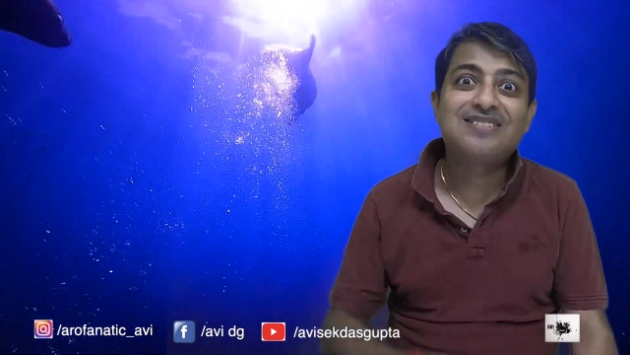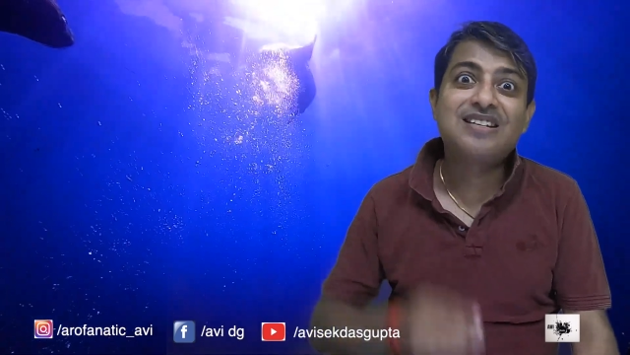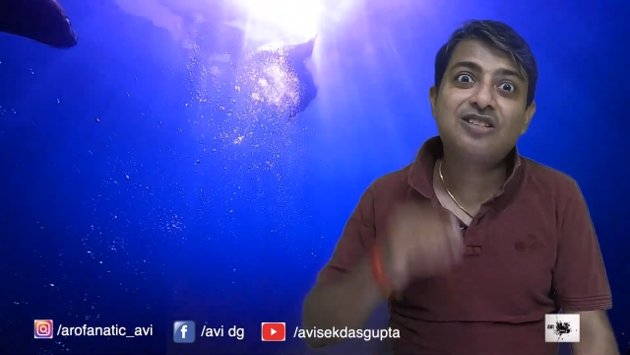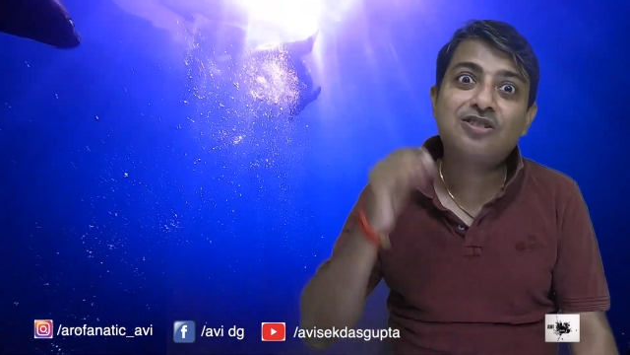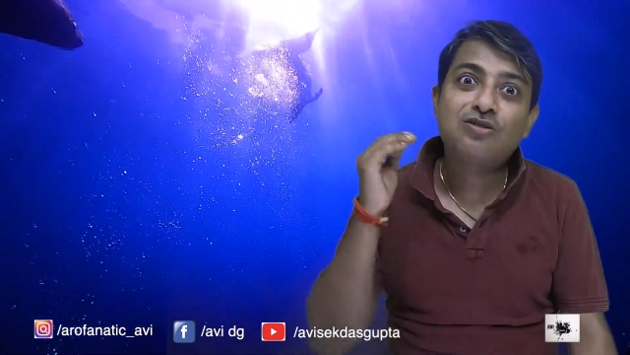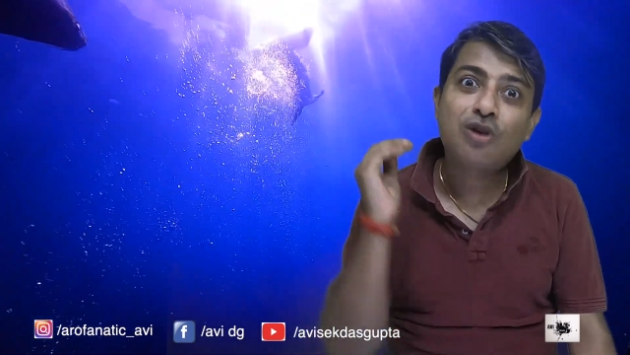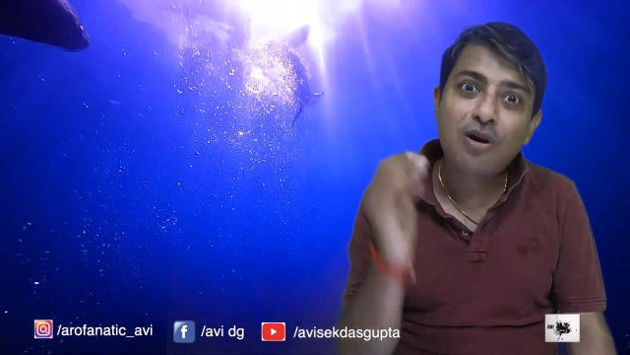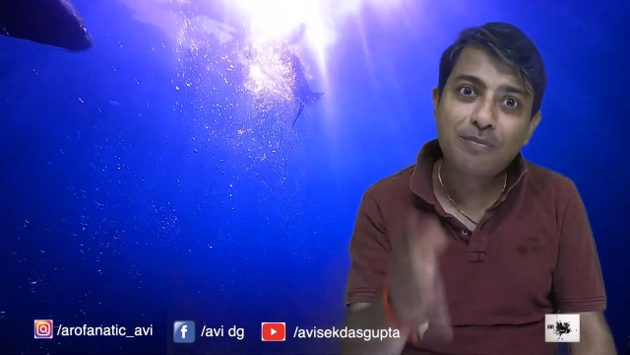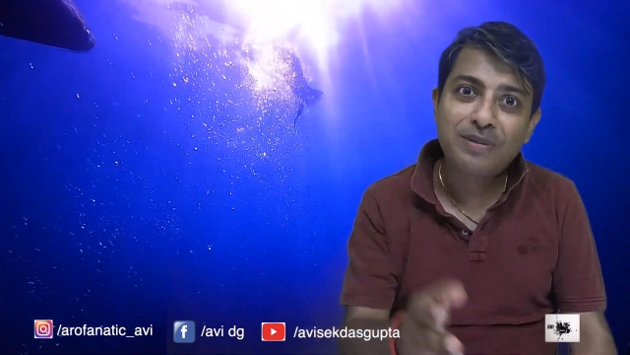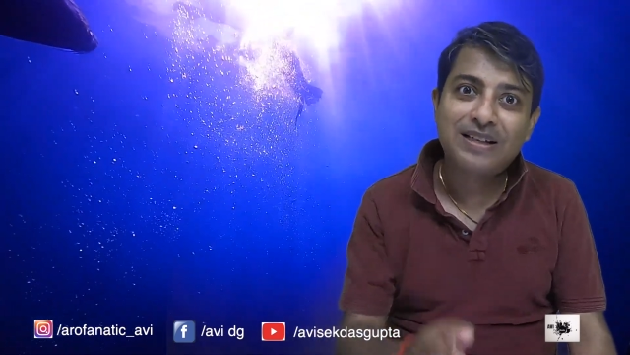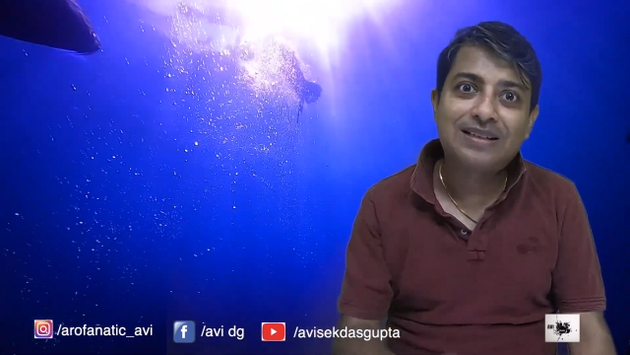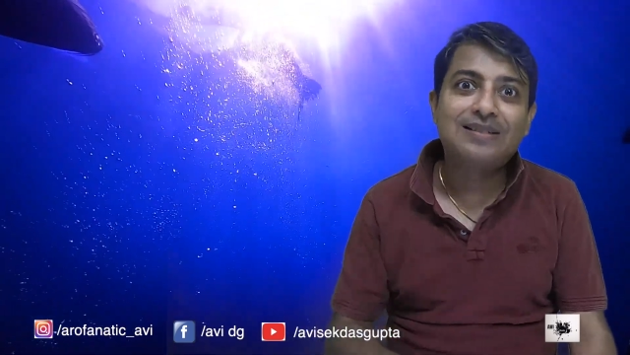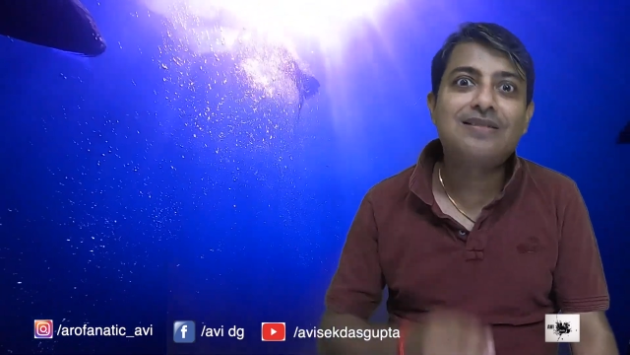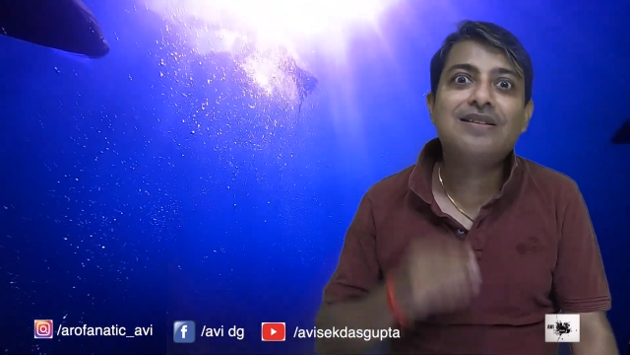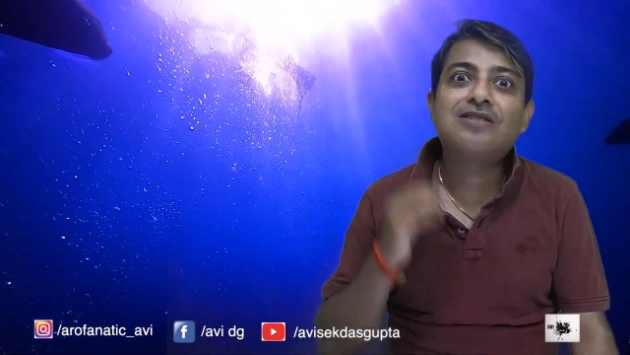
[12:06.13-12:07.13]
They stop
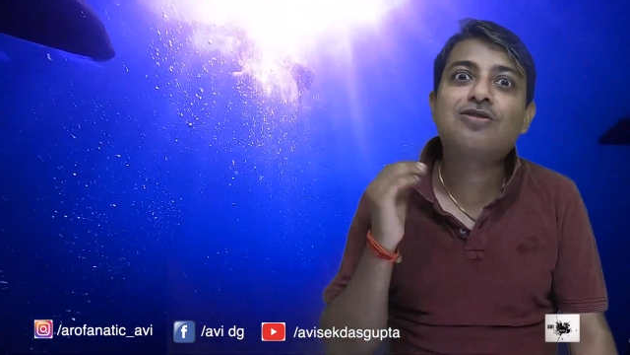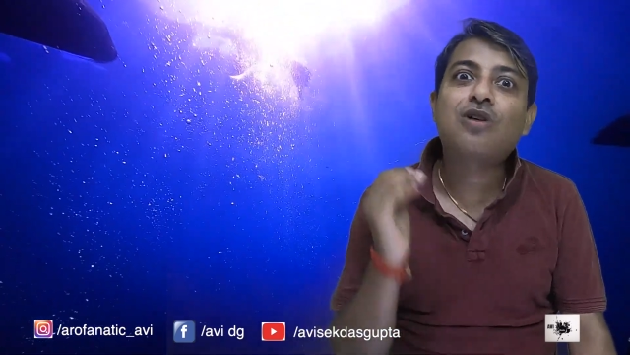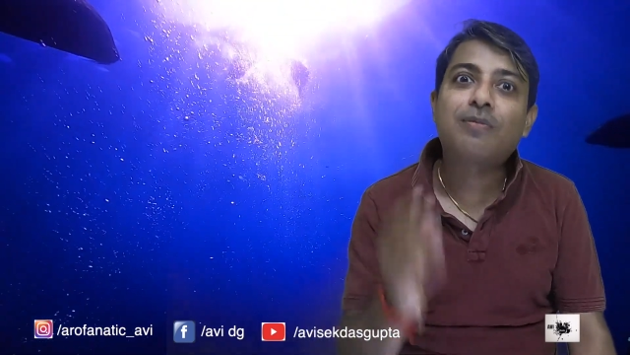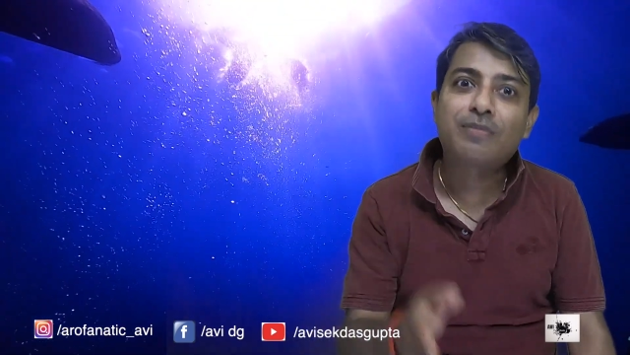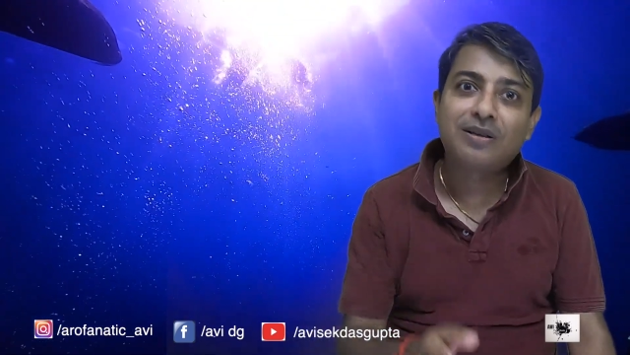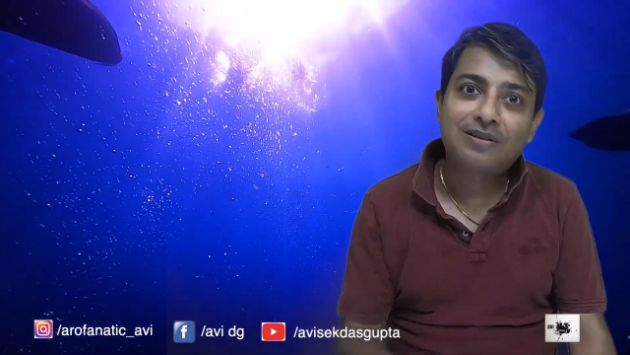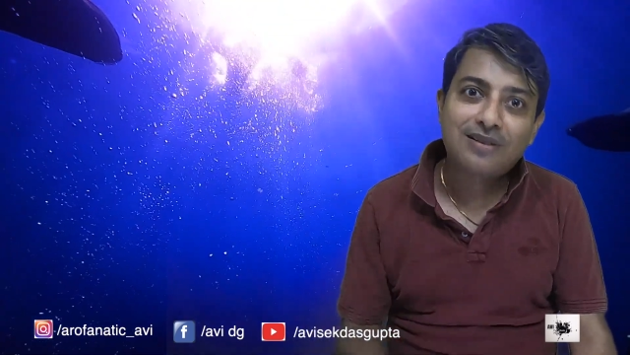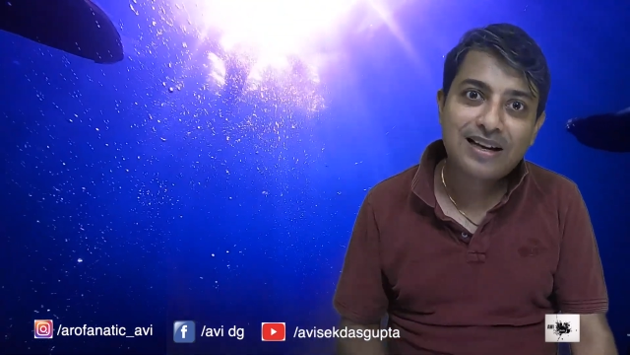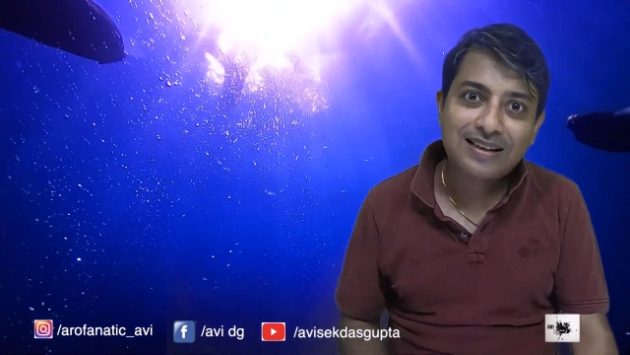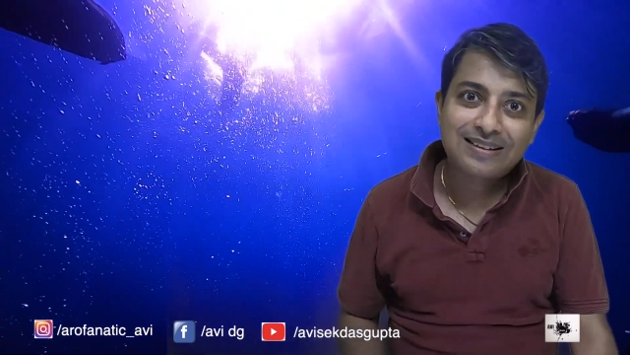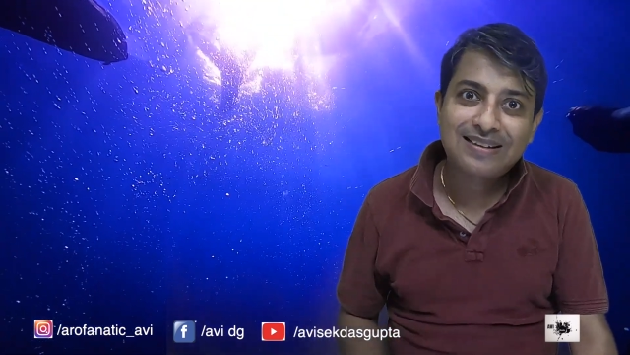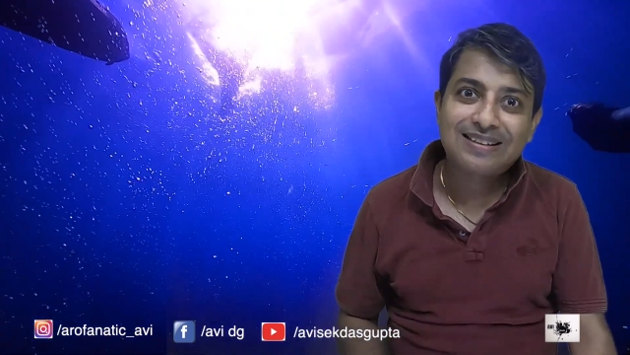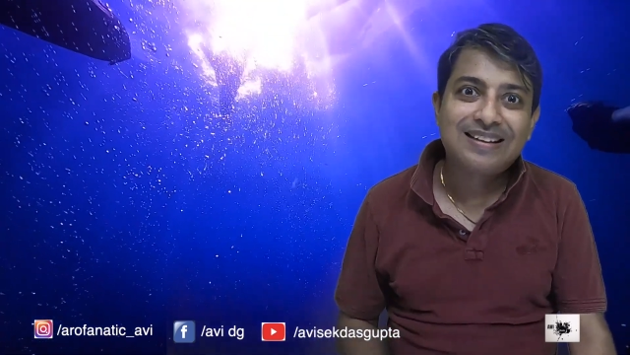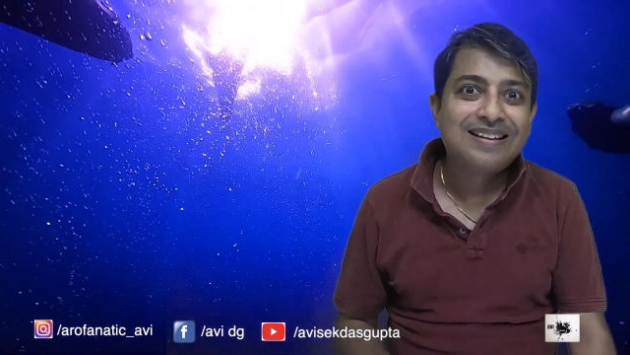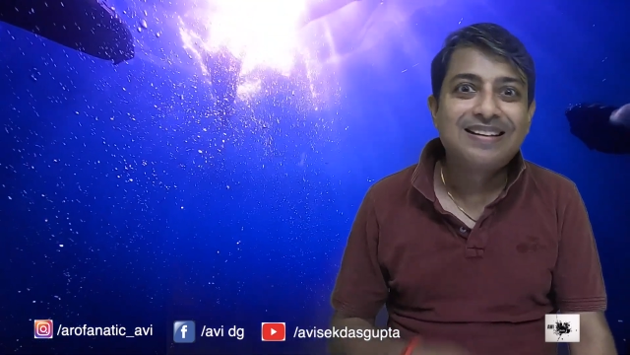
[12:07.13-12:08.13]
eating. They stop interacting.